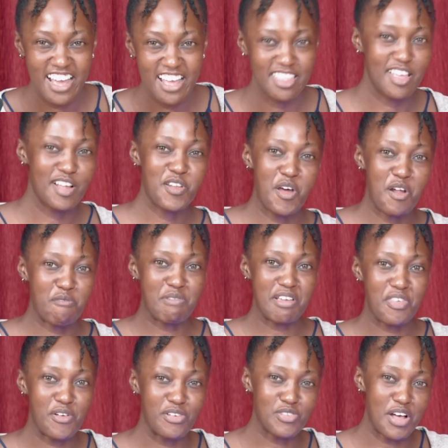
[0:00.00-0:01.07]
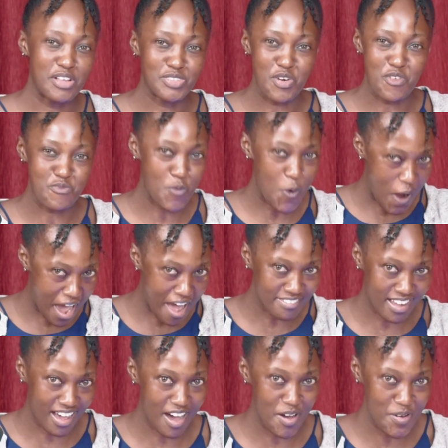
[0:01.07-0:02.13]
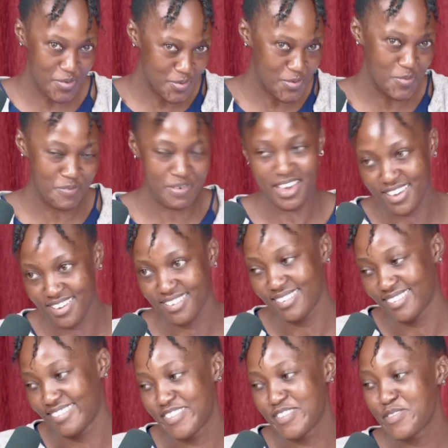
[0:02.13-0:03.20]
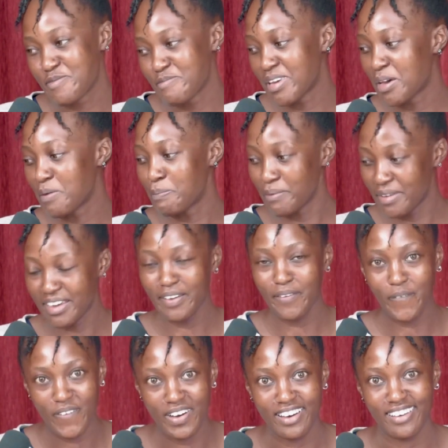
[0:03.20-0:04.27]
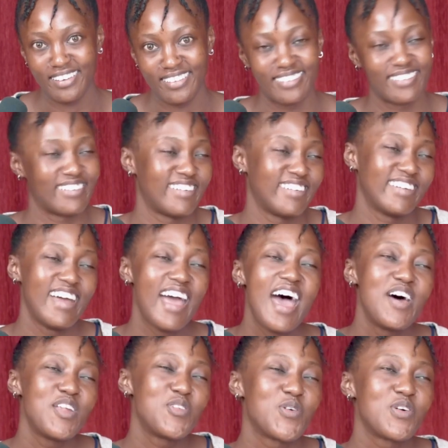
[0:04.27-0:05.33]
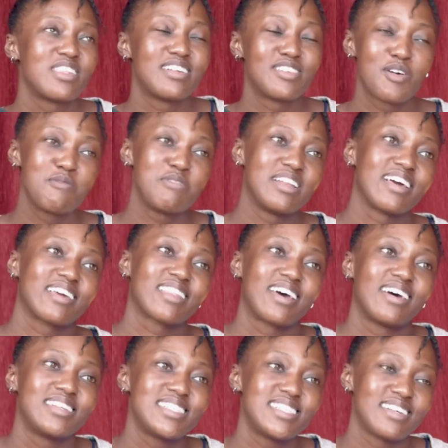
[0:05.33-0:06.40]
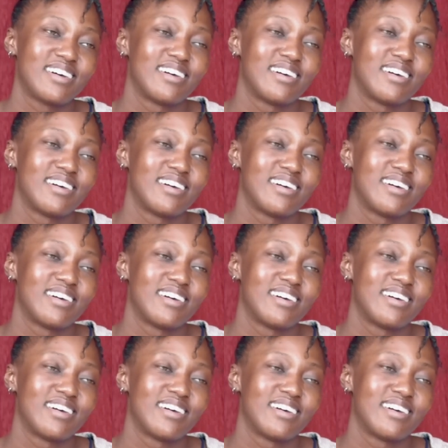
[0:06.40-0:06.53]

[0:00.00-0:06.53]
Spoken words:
They'll not be those ones of mwana umepigwa. No, they'll not be like that.